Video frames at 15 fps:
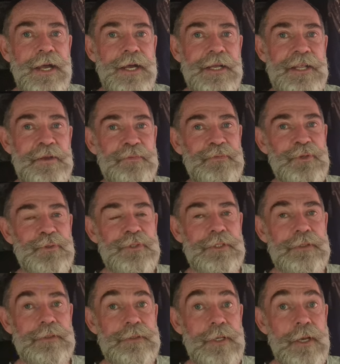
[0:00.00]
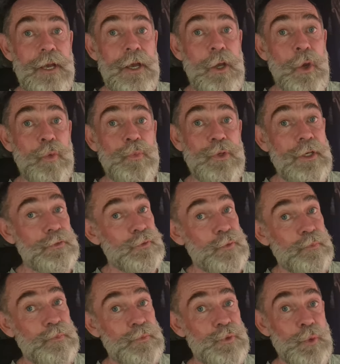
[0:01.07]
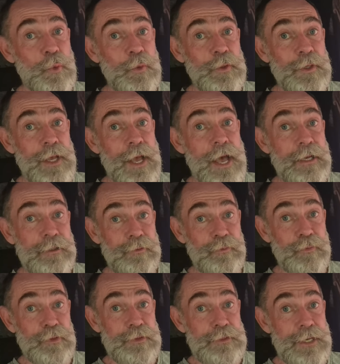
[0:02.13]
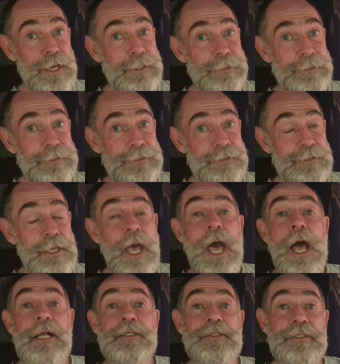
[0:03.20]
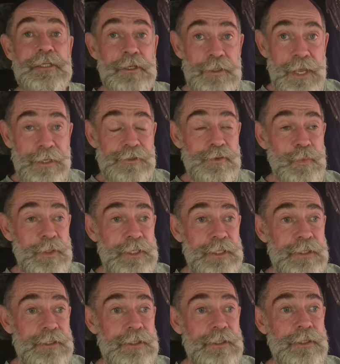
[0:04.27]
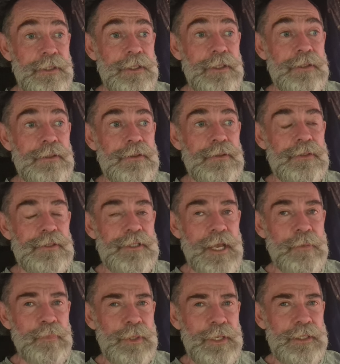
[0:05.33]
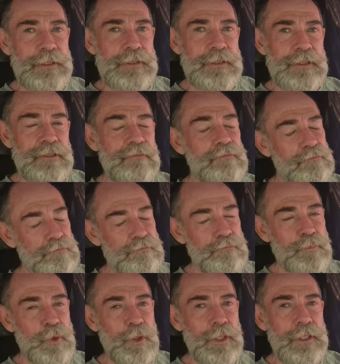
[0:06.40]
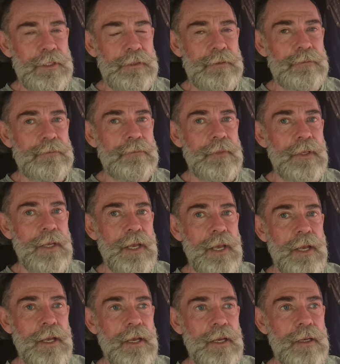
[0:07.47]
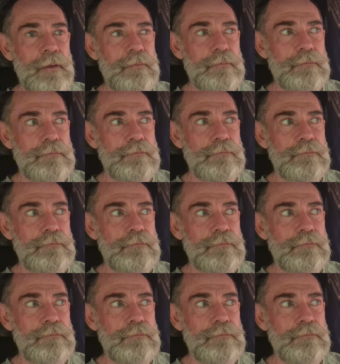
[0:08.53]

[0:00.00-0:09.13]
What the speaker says: And if you didn't, I hope you had some joy out of it, at least. See you next week. Same place, Berlin. There's